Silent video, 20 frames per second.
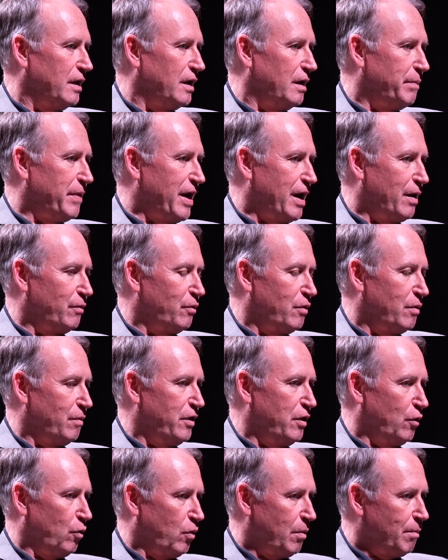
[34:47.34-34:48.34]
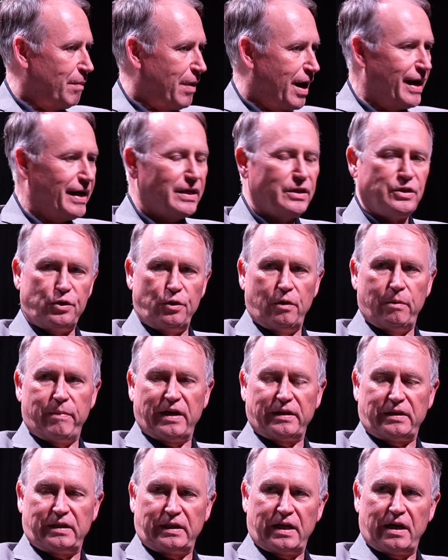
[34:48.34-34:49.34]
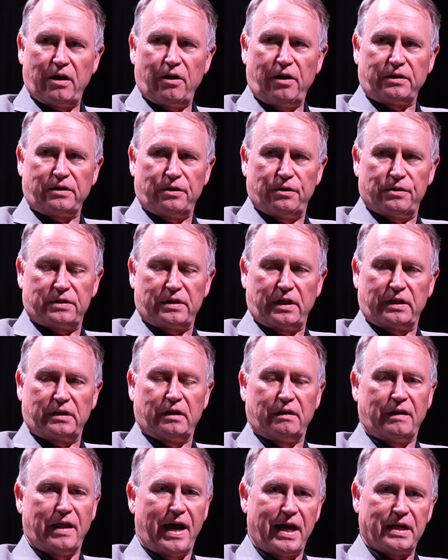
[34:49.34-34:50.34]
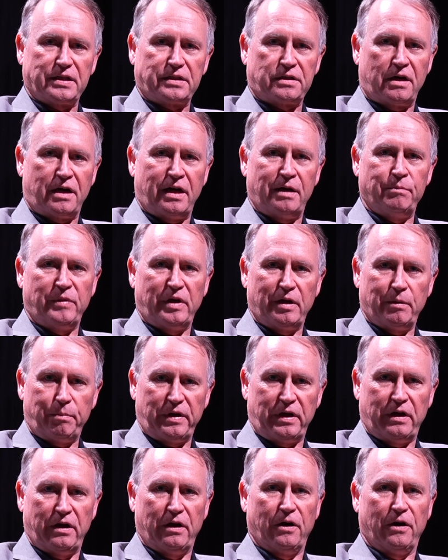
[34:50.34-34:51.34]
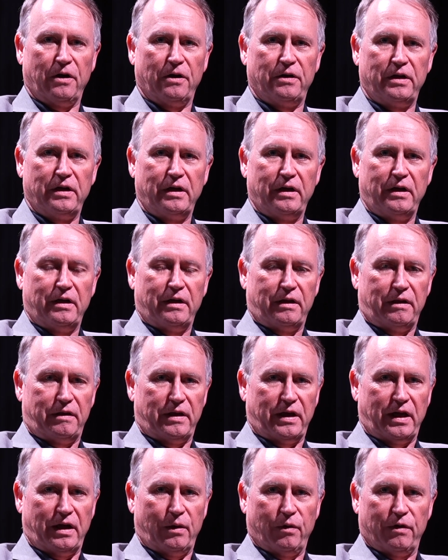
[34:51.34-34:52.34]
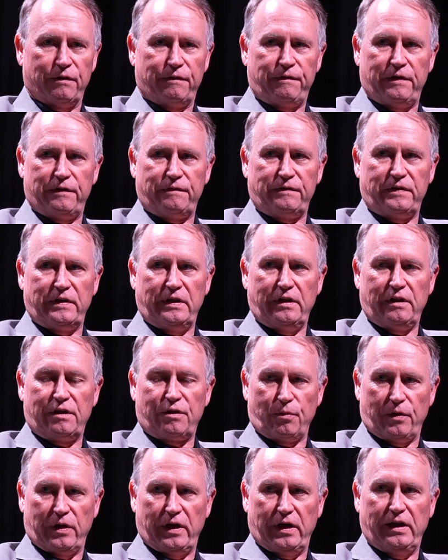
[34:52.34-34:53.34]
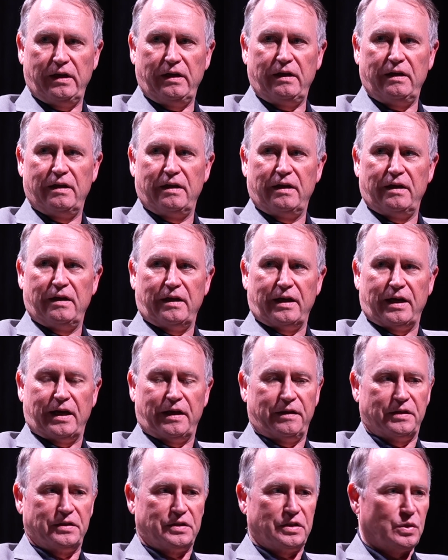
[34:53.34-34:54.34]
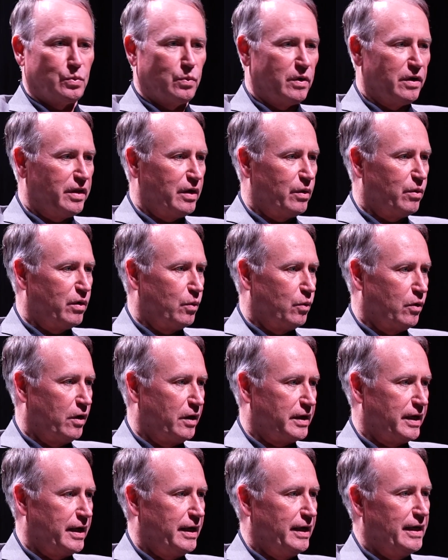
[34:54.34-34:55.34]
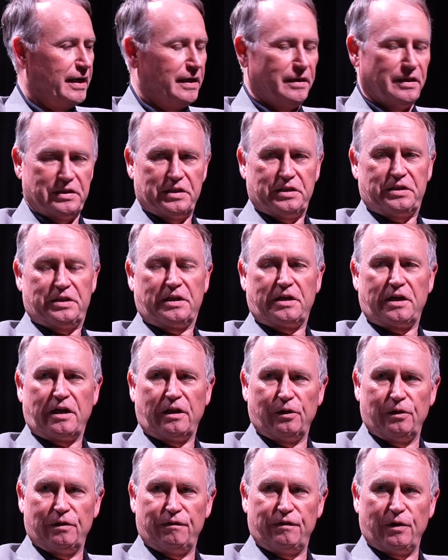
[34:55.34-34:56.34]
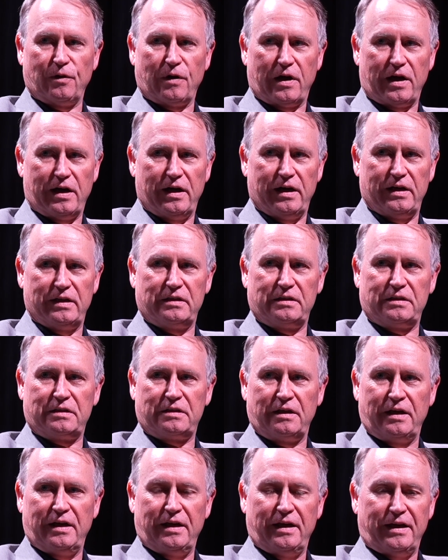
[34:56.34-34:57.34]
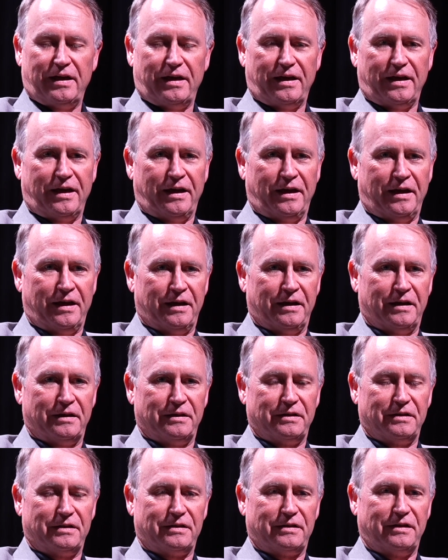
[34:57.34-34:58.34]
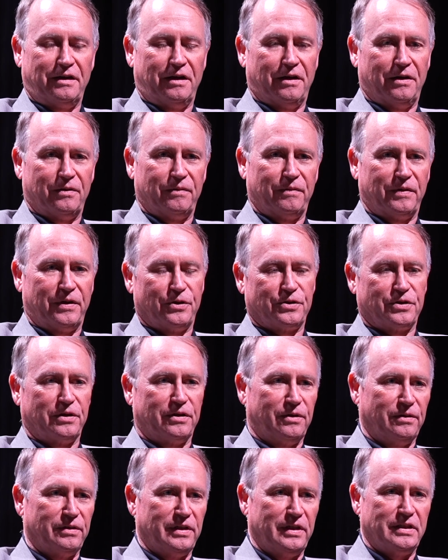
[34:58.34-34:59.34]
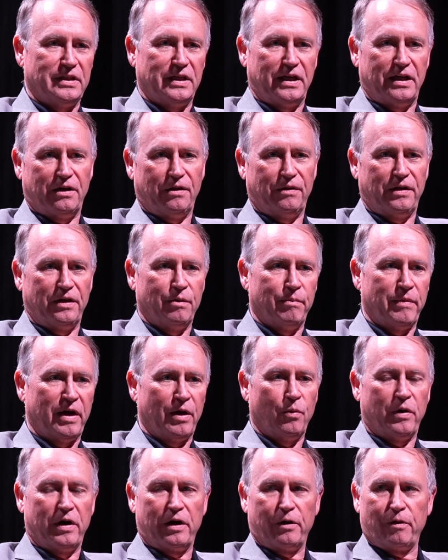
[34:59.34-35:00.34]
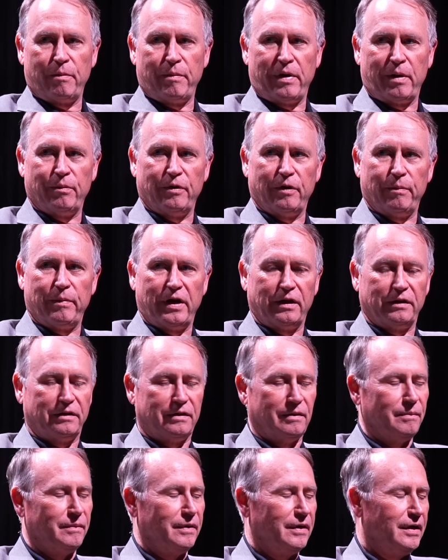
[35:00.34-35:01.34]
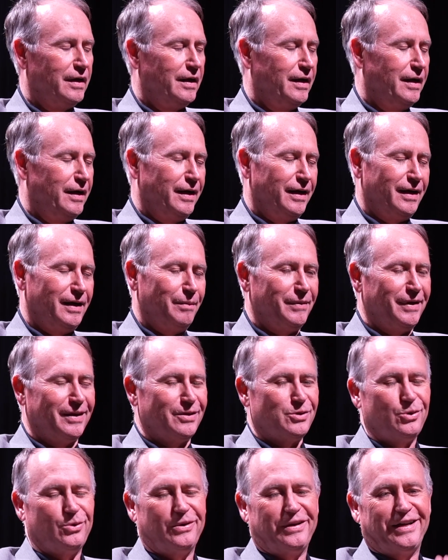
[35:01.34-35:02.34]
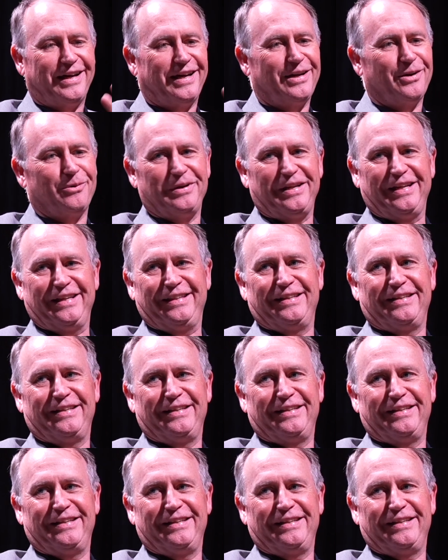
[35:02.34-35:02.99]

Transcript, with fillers: about, you know, reminds you about the characters. Like the last time they appeared, they were fifty-three, and this is where they were working, and this is the color of their eyes. And, you know, here's a little detail that you might want to remember about them. And I'm like, Julia, I don't need